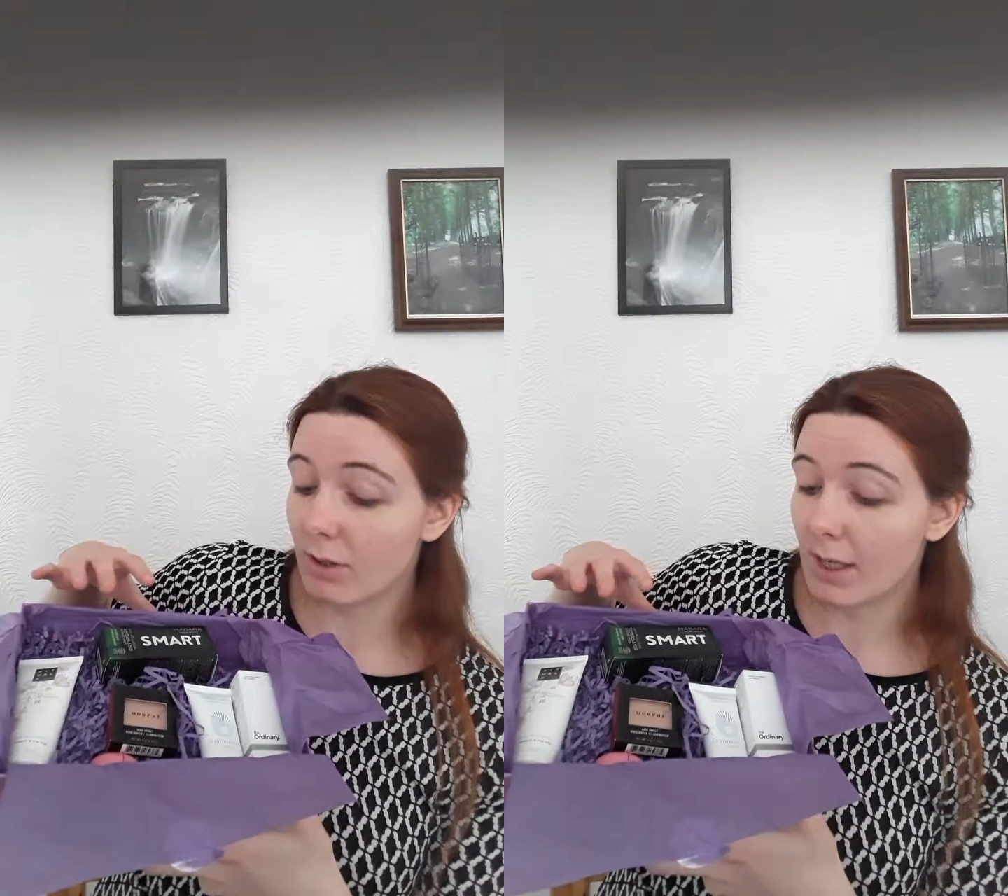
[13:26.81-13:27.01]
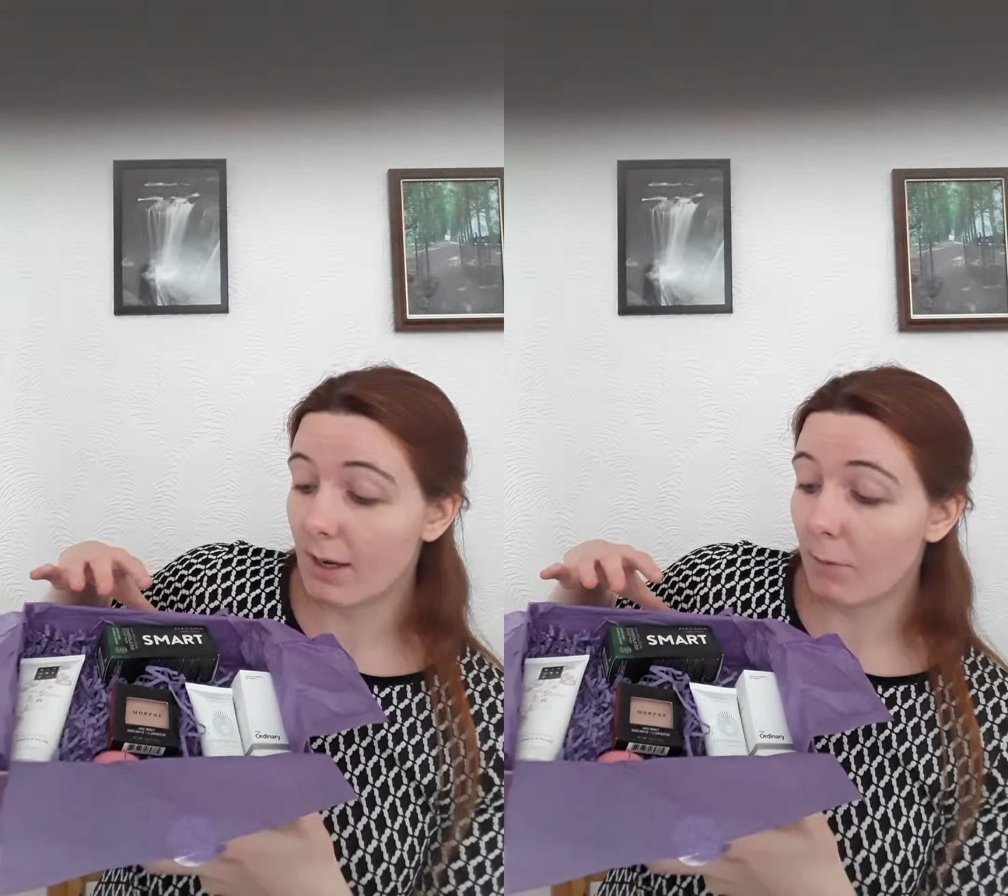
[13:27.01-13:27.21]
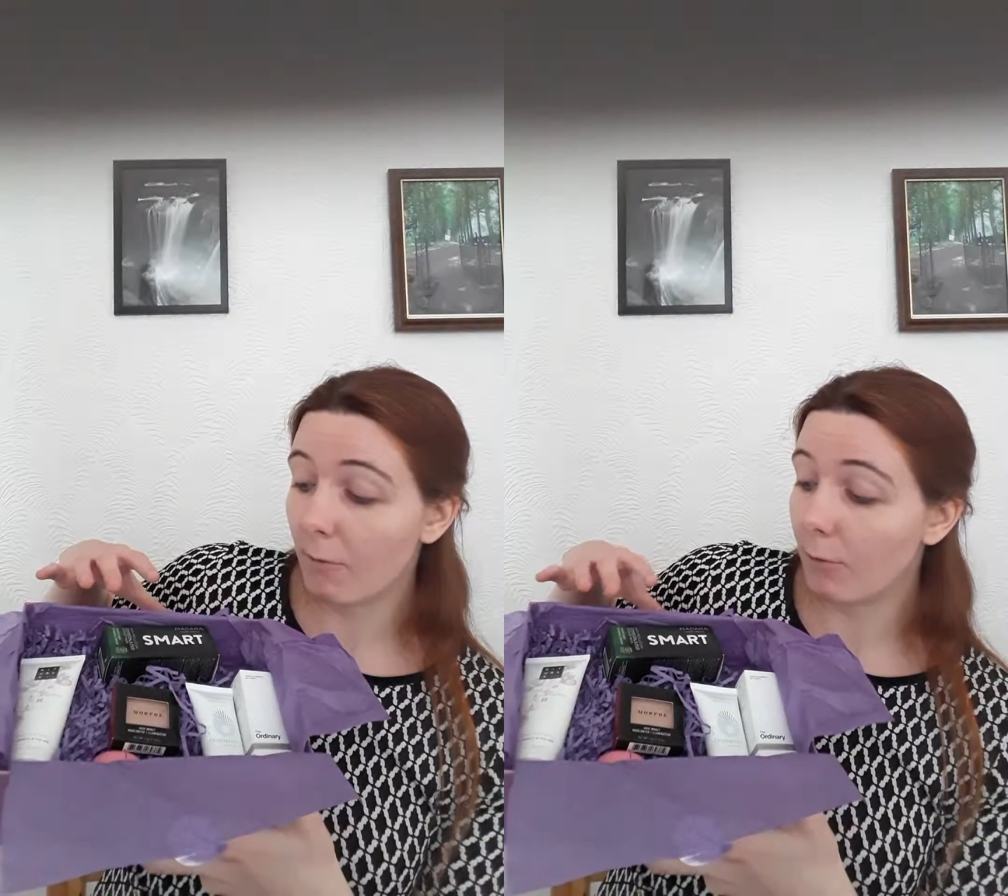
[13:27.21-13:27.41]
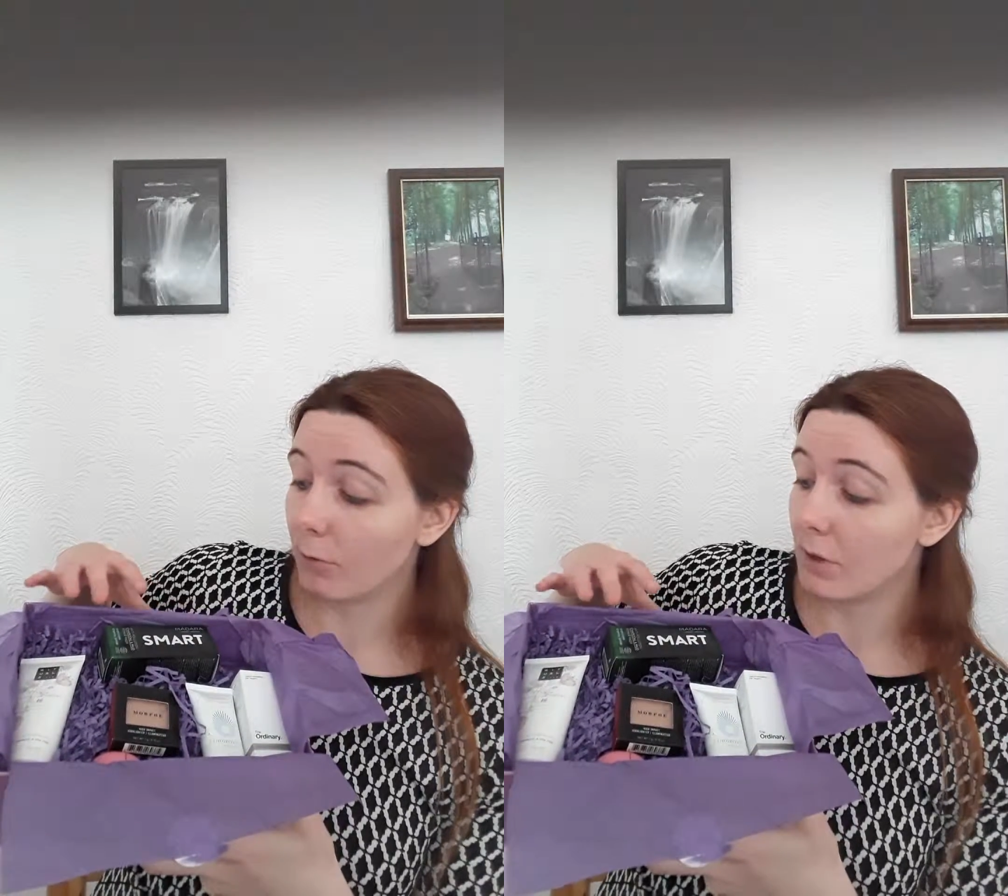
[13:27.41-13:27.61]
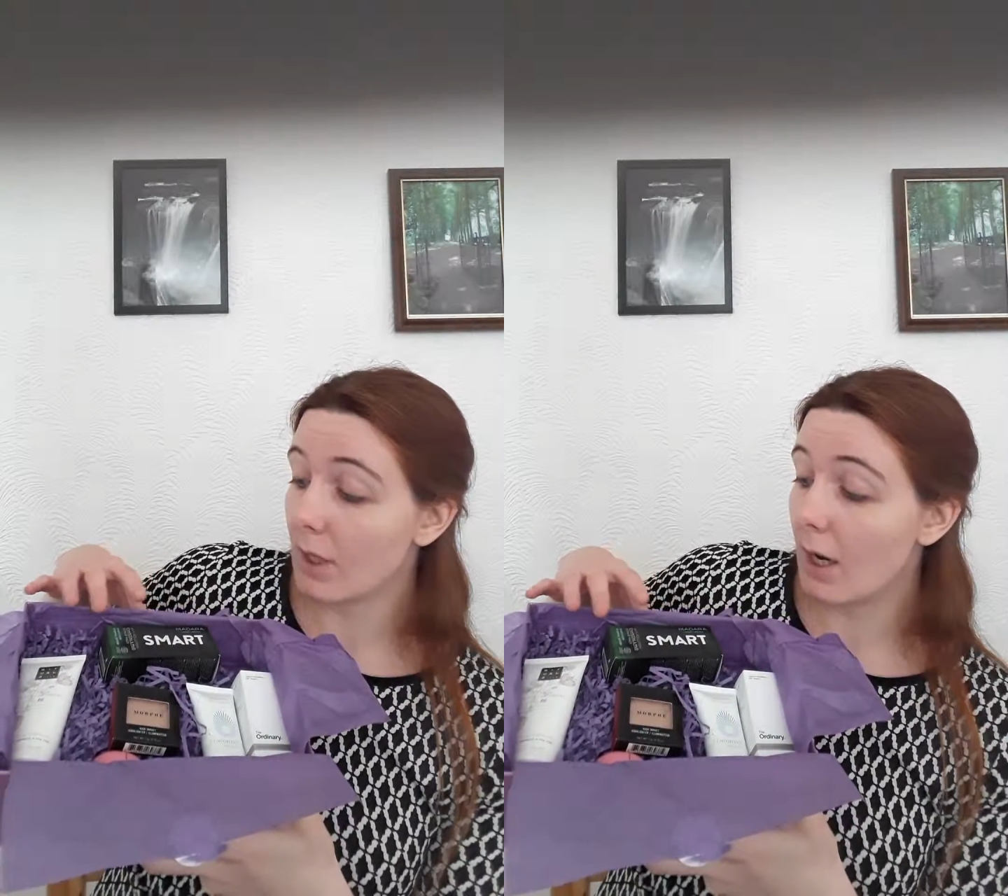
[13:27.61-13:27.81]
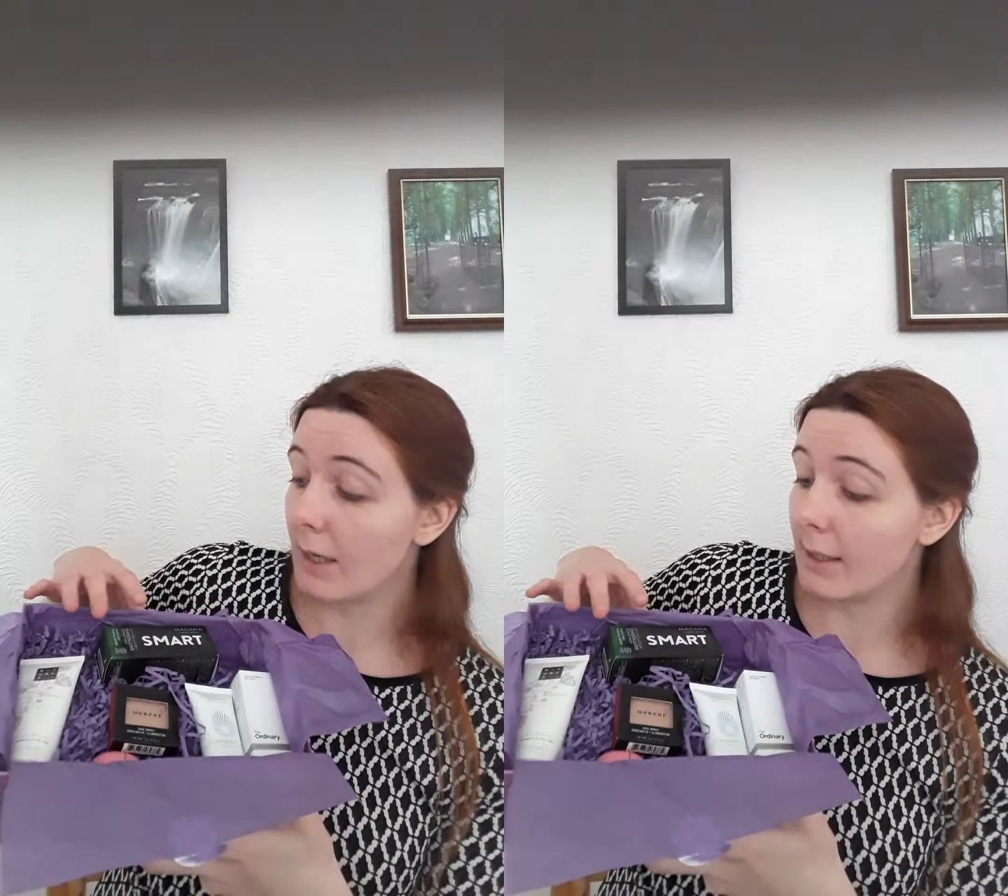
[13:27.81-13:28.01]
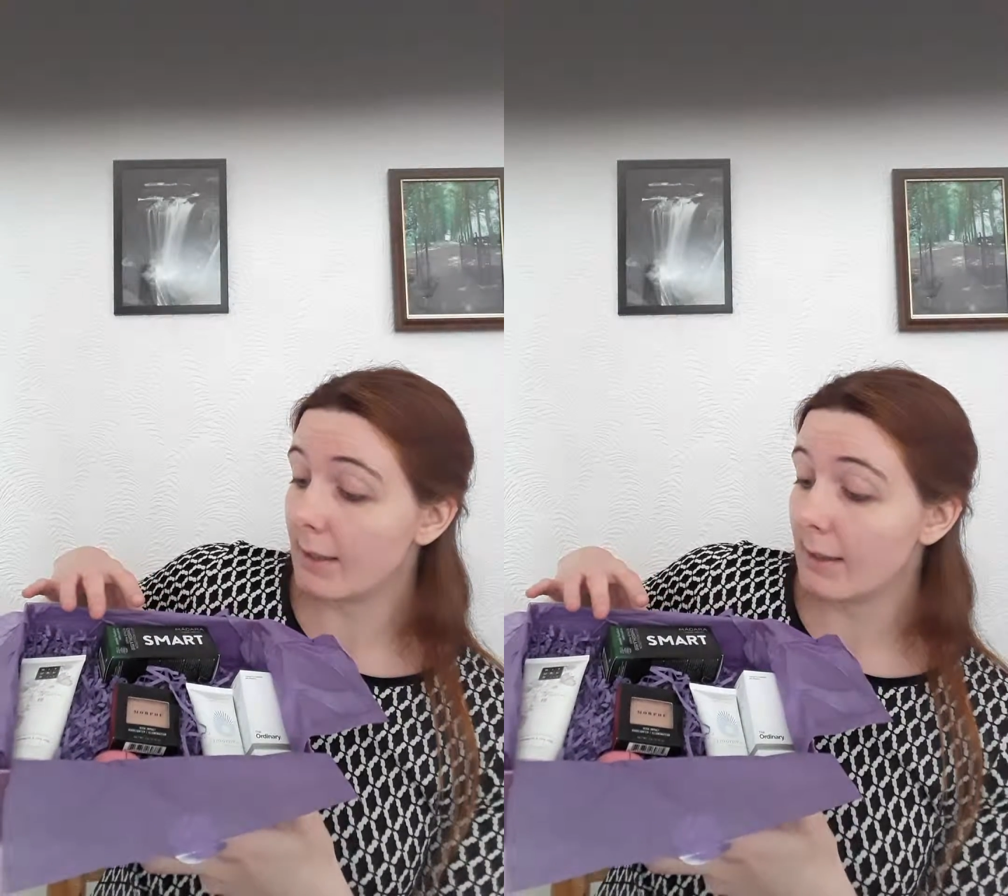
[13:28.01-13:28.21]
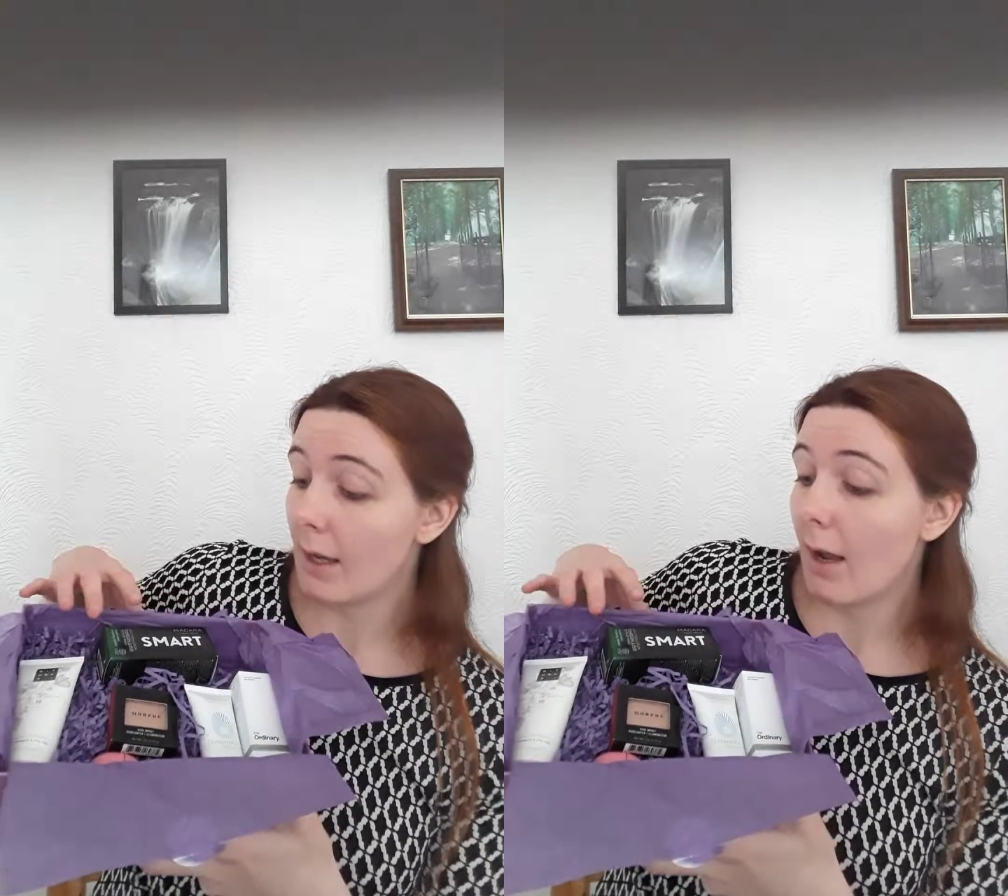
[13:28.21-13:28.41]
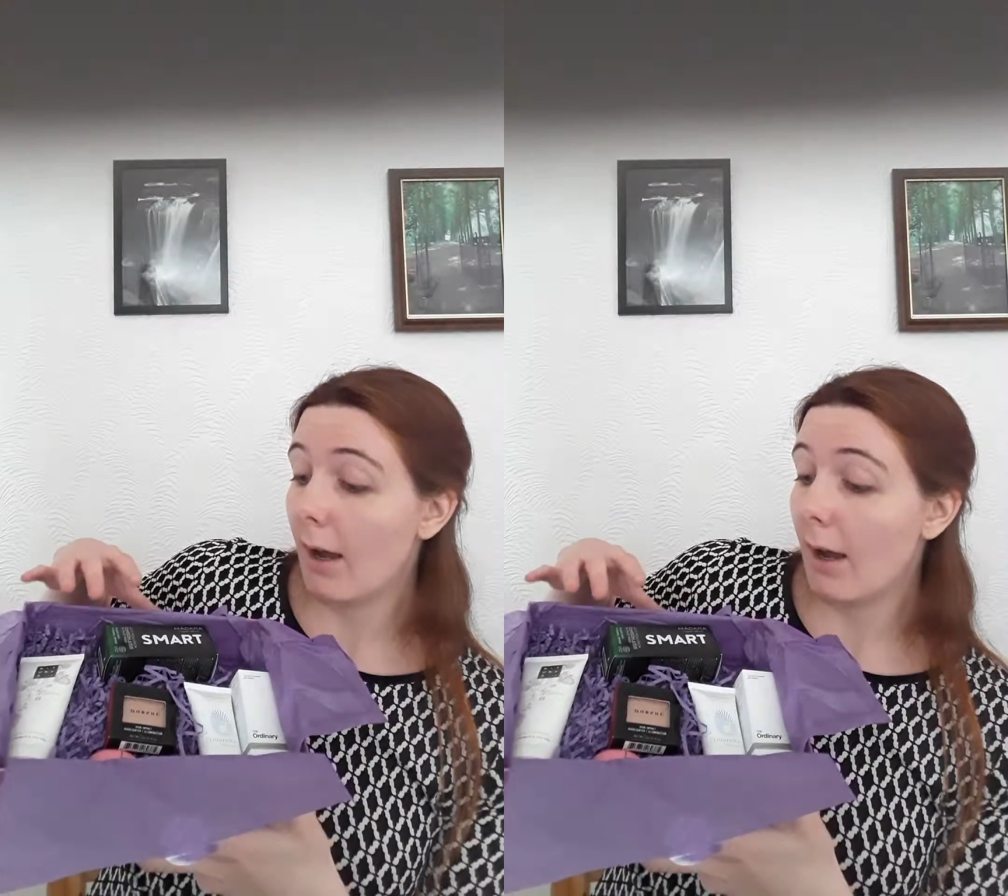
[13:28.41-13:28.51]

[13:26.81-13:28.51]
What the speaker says: seem full size.